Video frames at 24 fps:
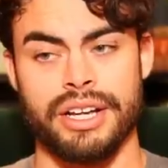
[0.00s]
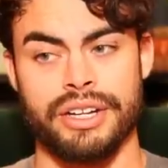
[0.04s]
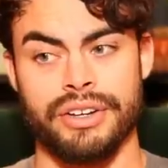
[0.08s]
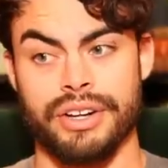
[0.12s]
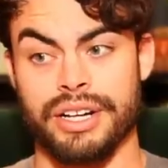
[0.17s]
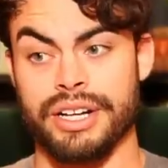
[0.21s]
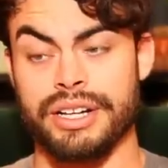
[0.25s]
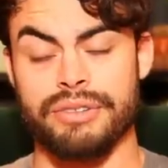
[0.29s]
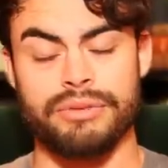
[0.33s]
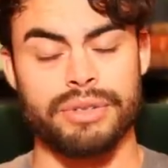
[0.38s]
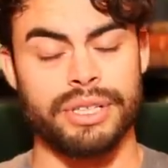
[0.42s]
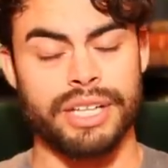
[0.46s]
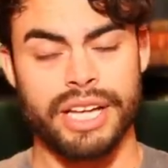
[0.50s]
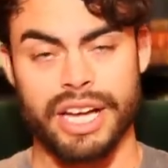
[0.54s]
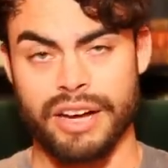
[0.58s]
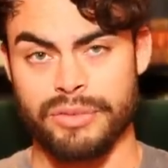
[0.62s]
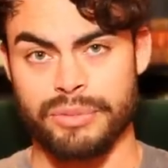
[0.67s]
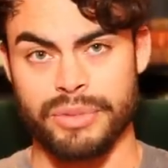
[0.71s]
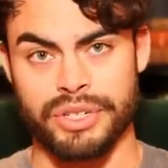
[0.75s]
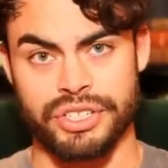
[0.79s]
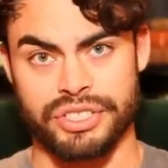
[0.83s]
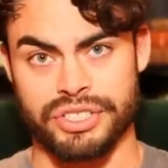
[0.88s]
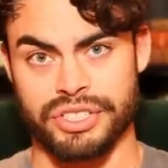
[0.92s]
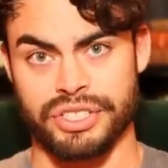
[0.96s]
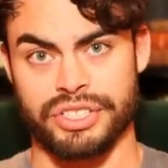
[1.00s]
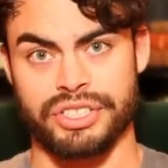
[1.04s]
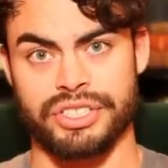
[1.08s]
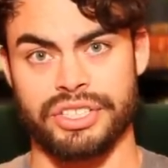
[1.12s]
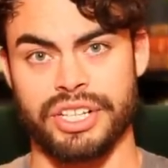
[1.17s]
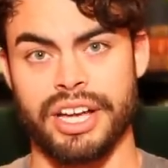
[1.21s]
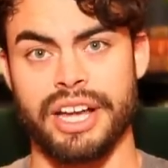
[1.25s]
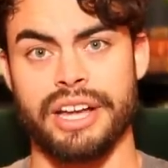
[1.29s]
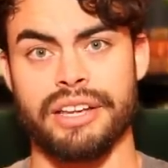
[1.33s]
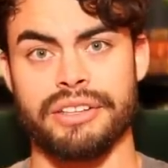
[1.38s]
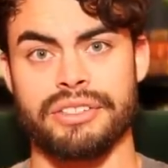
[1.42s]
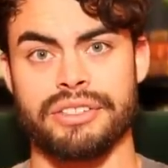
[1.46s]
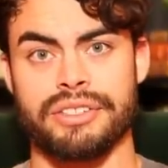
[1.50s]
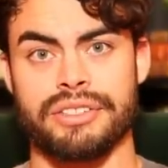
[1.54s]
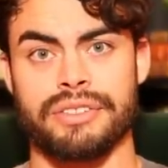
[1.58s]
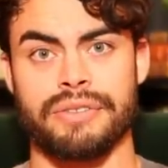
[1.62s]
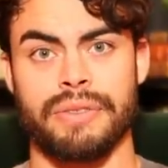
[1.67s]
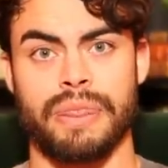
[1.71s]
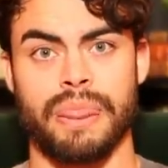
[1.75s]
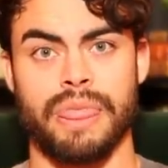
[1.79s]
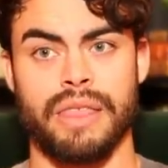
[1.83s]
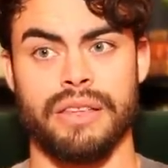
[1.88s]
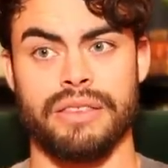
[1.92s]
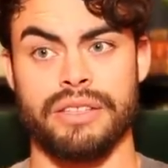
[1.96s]
you know, I didn't really have much
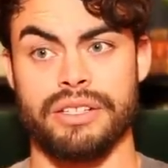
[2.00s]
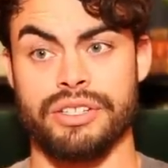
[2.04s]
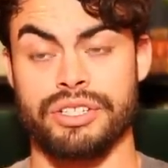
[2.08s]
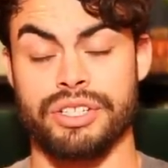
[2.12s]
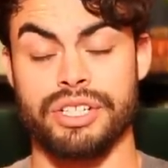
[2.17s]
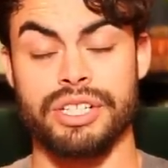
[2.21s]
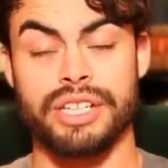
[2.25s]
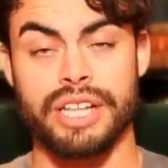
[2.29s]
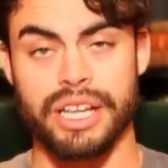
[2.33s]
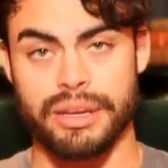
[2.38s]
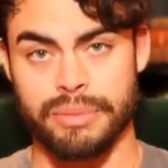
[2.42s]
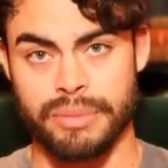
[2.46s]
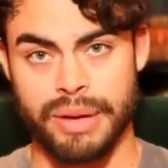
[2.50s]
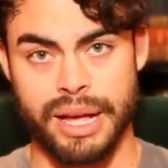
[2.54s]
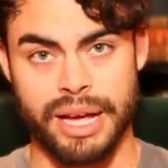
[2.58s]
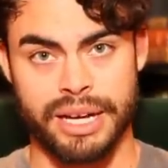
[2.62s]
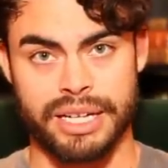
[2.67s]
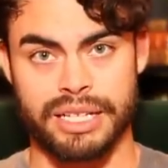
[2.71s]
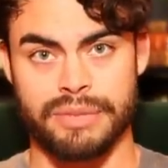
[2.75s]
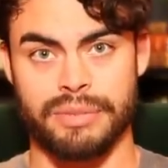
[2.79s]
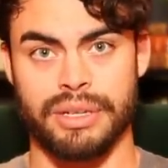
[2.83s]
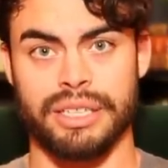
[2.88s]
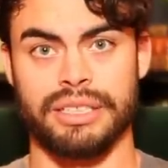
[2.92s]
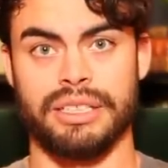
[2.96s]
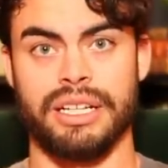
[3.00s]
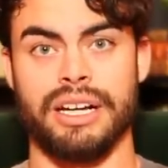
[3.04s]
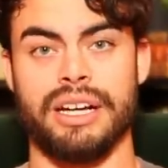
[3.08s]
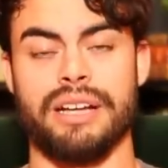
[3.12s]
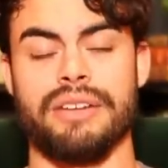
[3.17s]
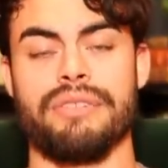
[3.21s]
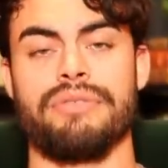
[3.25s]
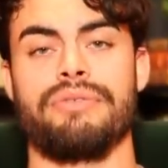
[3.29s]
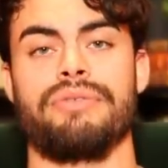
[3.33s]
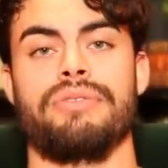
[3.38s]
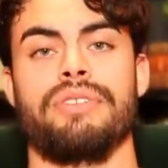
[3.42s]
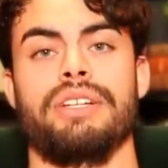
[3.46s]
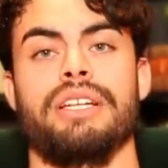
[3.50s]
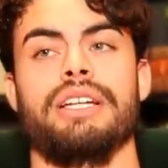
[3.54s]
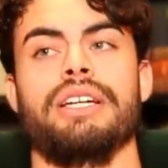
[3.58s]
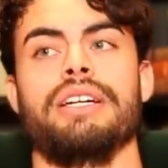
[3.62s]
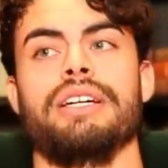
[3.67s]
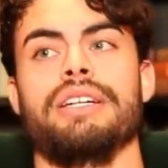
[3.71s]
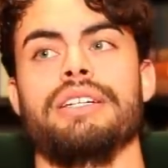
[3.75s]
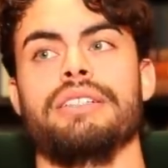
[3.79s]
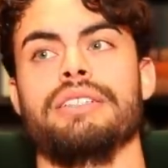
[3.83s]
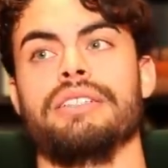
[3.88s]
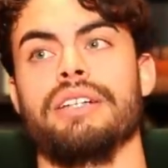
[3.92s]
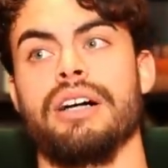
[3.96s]
success and then she came back into my life,
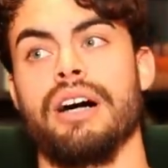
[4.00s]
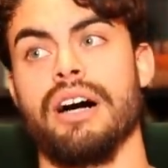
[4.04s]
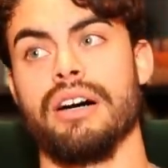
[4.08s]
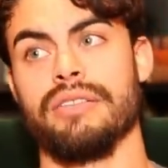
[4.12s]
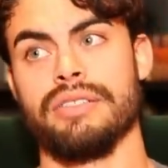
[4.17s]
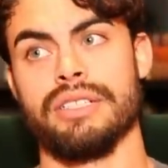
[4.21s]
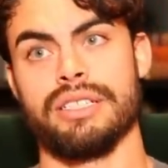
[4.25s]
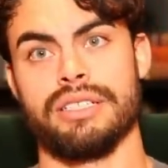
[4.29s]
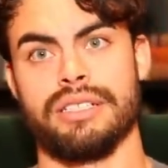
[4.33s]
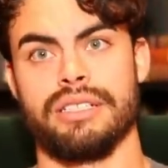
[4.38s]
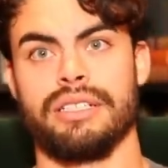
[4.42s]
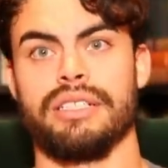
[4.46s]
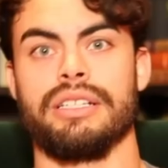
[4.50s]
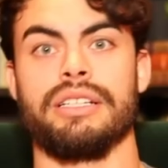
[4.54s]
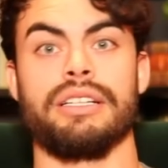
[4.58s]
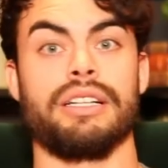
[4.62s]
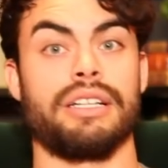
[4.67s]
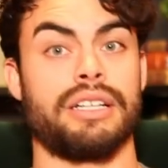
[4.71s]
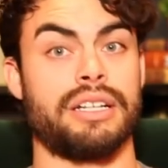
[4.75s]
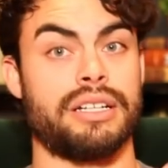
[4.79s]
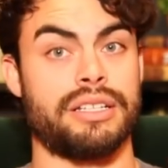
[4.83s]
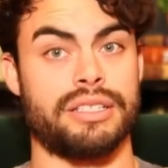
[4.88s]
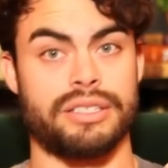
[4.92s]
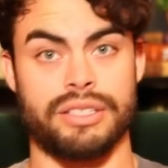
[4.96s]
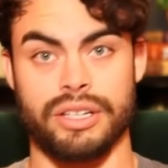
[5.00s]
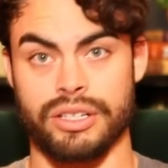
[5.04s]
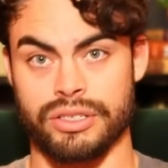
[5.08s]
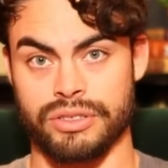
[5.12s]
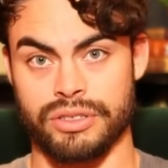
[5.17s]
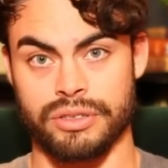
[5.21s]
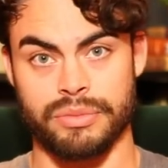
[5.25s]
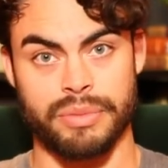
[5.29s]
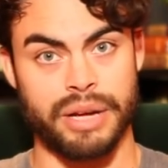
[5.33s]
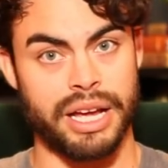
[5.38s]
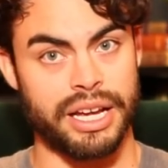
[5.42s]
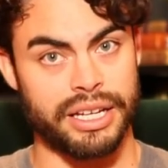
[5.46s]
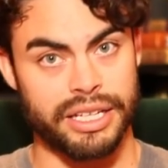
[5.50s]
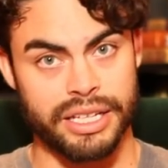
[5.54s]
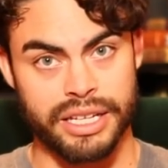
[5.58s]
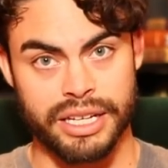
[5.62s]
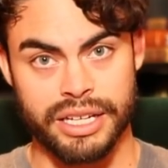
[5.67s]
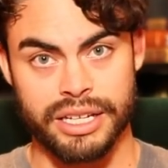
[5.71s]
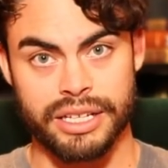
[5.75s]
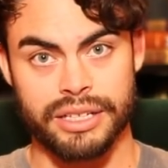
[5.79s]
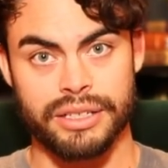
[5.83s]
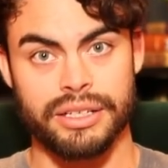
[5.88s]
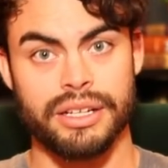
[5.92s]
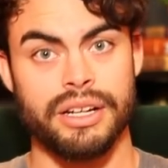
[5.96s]
and obviously I got suckered back
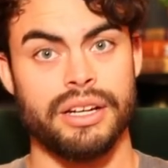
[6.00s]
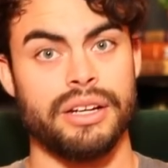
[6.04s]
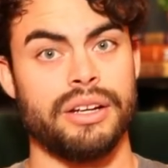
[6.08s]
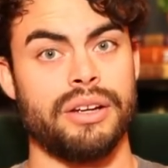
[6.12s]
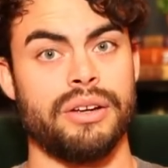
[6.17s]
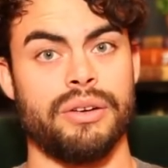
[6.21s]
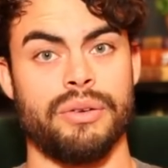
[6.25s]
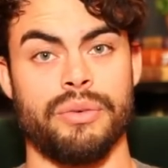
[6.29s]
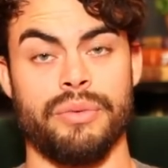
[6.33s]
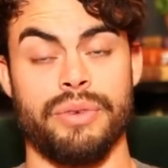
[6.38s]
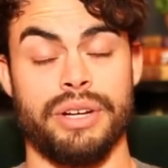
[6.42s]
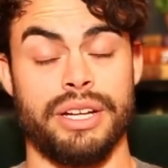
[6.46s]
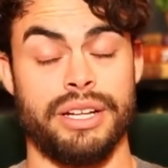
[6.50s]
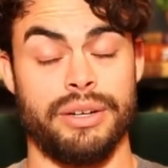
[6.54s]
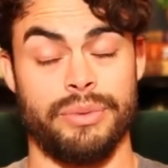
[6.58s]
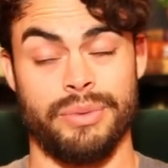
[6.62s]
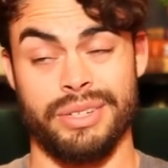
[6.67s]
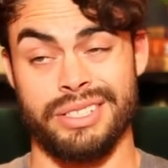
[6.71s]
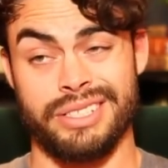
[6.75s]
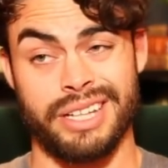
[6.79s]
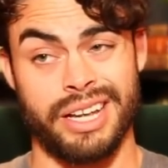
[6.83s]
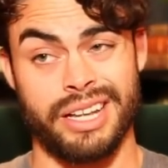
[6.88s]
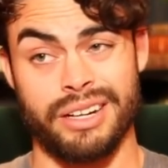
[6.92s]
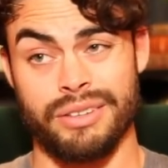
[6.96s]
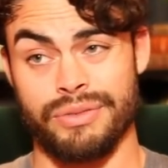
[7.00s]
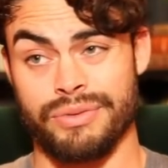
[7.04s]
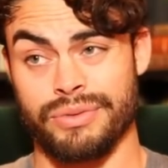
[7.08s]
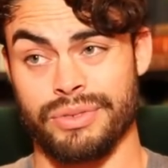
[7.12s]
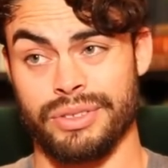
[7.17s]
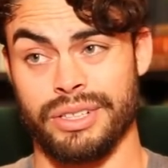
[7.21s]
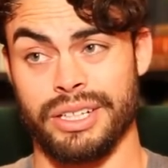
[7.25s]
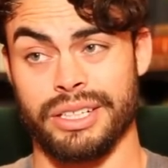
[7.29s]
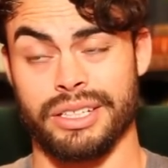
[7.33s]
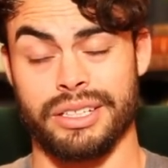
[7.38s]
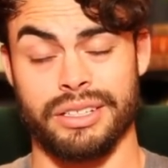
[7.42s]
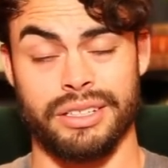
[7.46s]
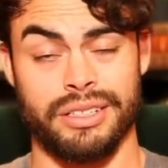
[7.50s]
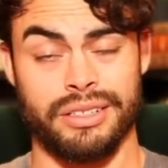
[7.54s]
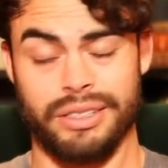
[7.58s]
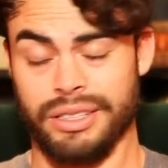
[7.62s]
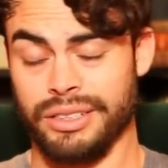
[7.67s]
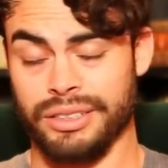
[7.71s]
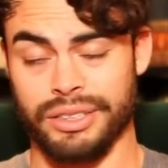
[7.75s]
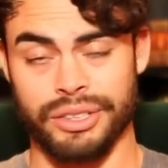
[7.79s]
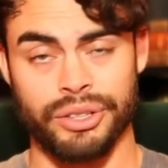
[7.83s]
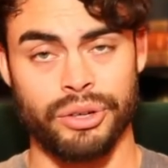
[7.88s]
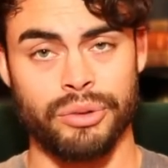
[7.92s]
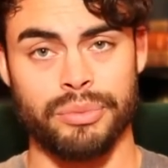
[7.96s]
in. We, we dated for like a, a
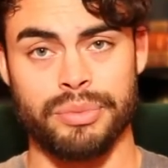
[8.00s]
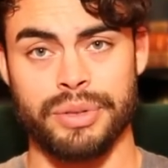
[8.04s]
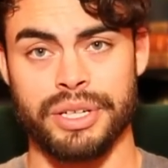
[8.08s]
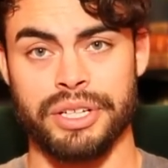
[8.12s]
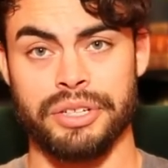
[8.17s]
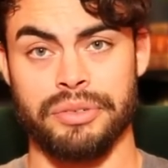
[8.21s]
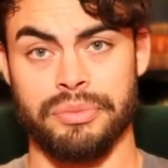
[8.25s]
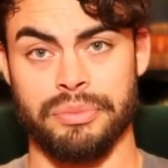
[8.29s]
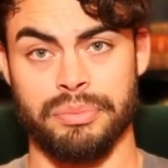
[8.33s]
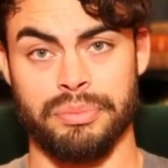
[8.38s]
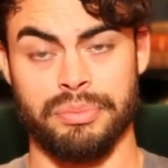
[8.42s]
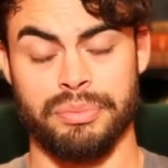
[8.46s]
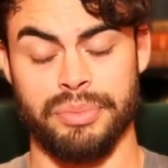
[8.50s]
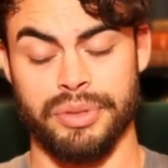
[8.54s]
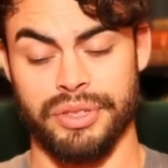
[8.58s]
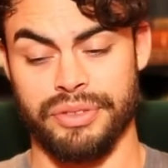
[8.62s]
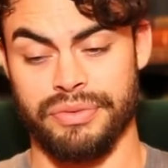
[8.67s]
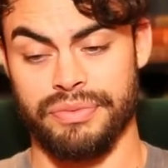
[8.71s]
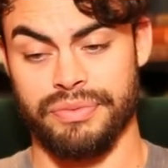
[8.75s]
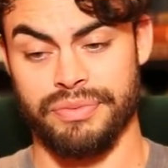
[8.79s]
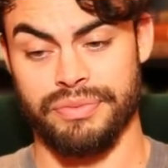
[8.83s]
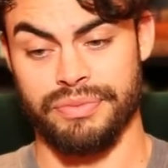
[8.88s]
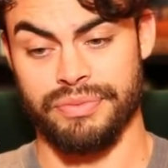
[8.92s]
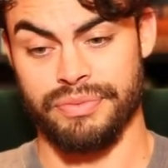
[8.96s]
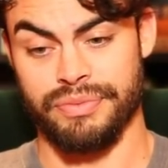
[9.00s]
little bit, but